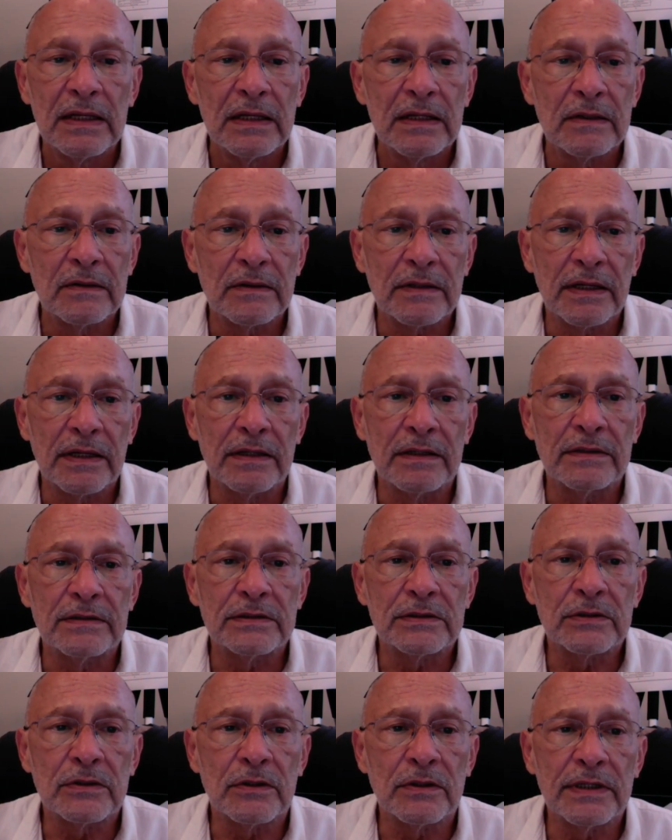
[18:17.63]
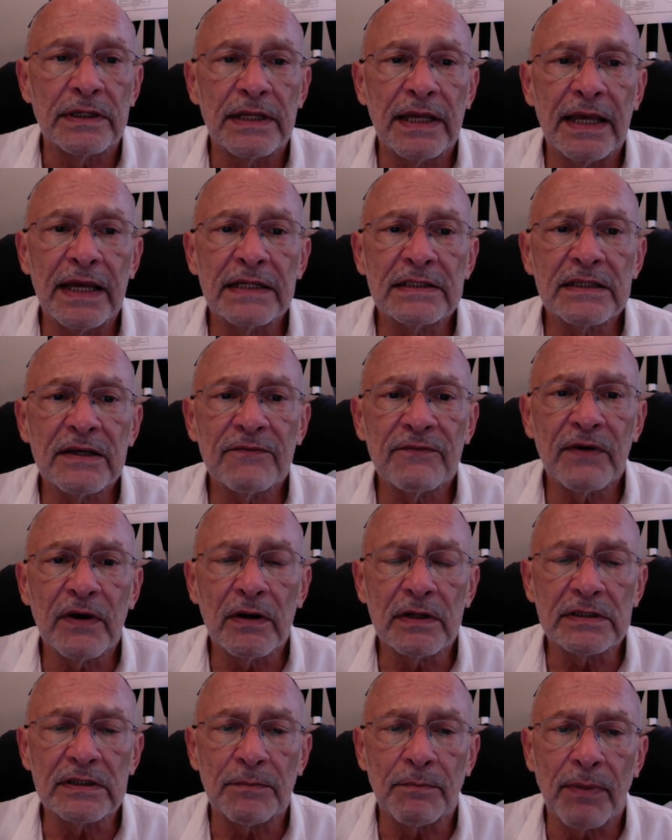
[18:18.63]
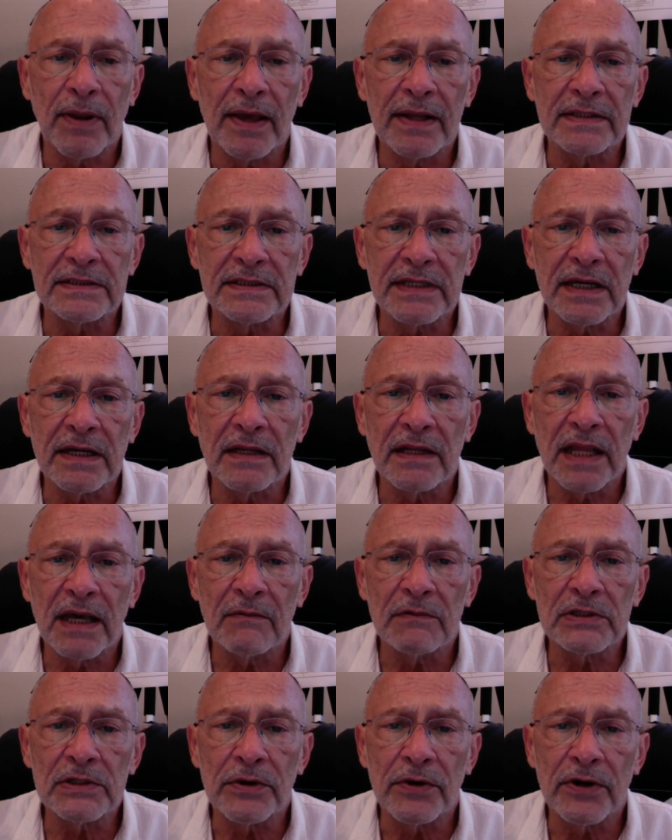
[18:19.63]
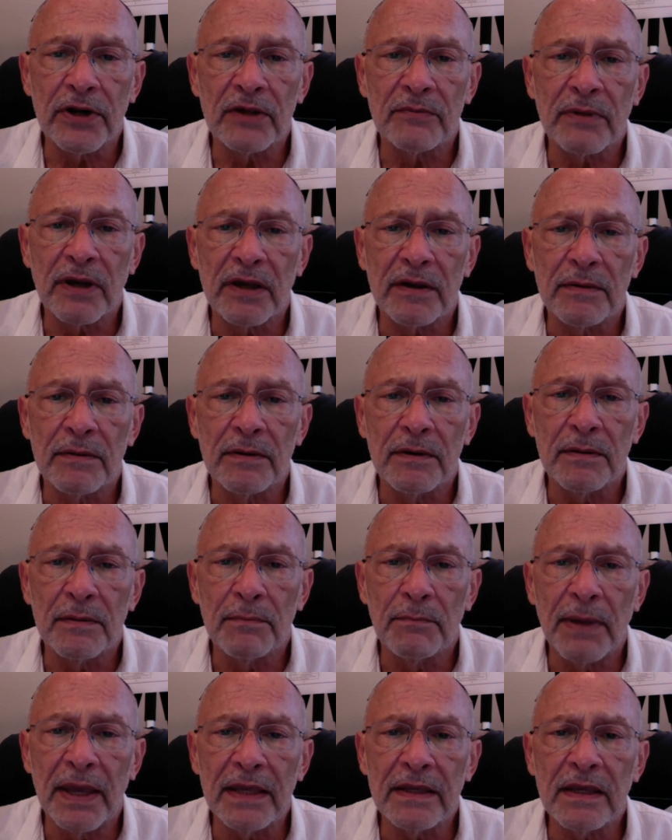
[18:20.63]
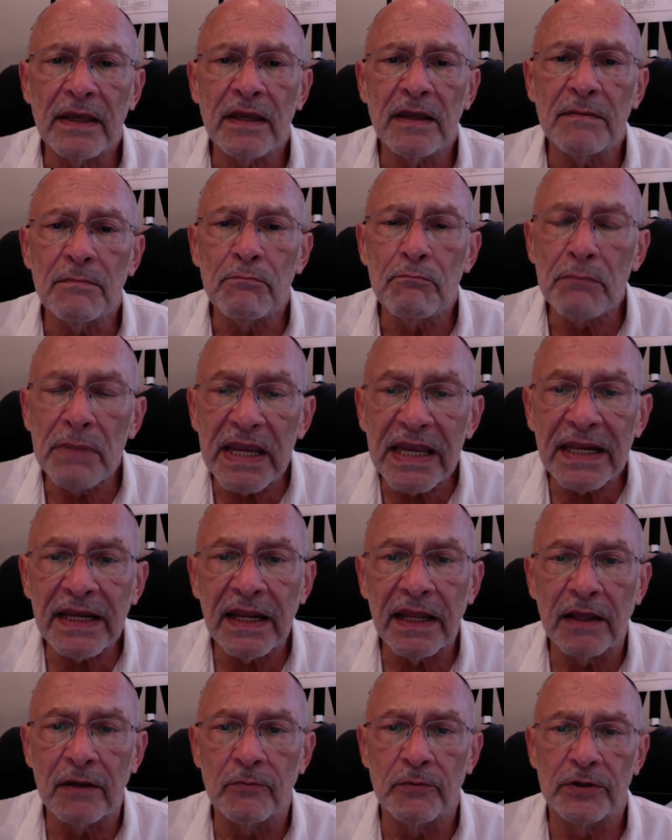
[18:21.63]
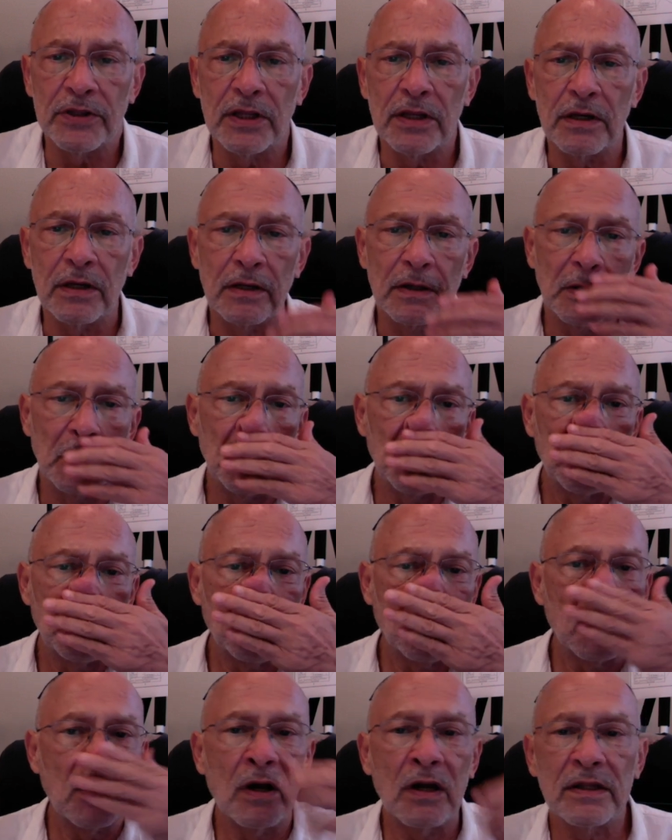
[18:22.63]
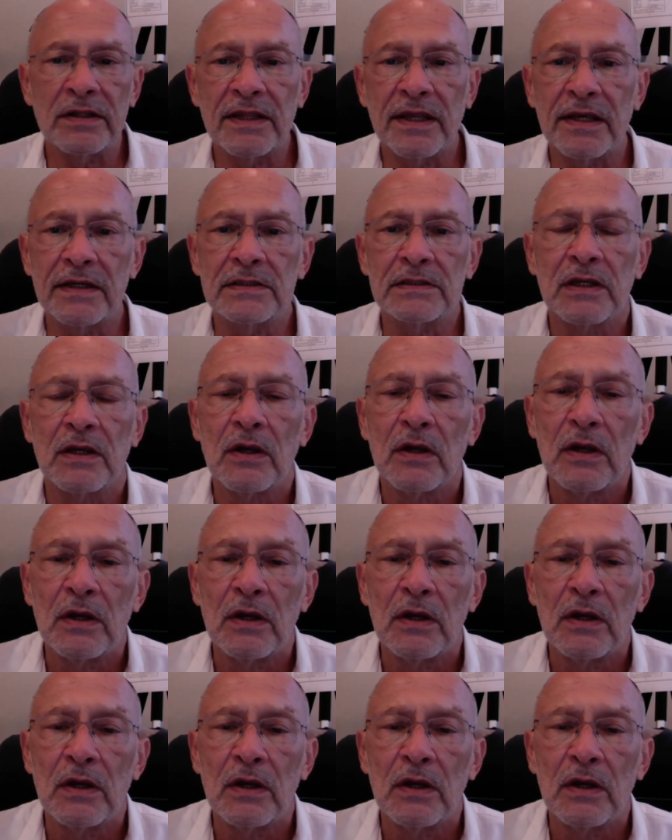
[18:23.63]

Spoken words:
Okay, so SFL is applied in second language learning by making meaning within context.